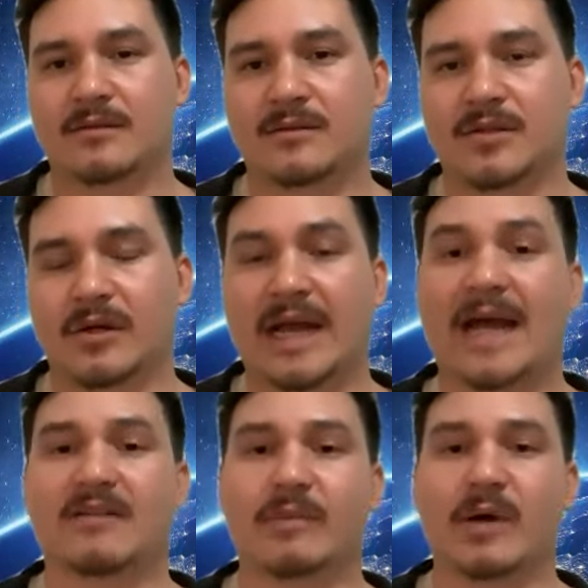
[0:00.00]
So, an
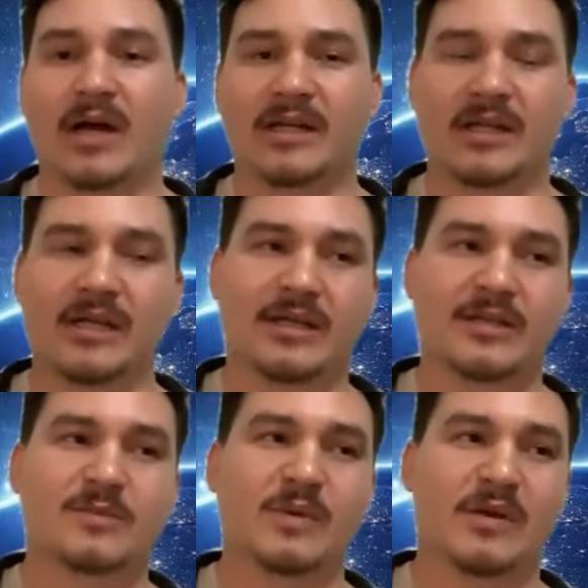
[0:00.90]
out of body
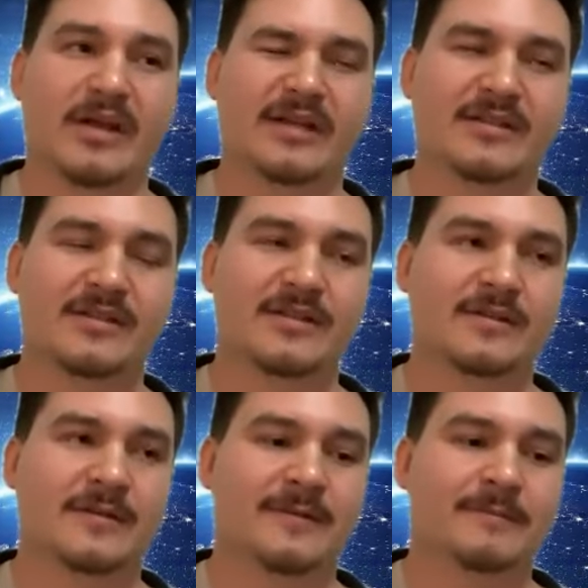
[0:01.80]
experience
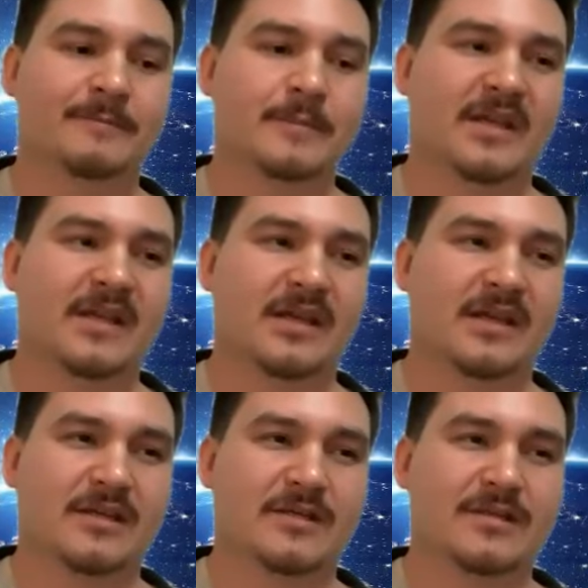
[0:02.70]

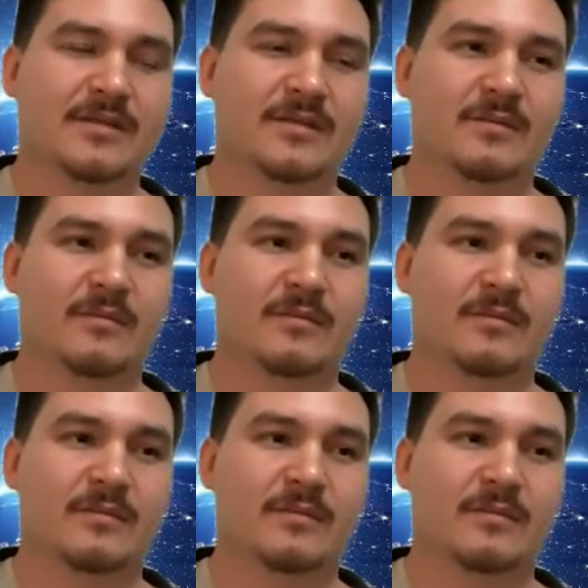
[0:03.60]
is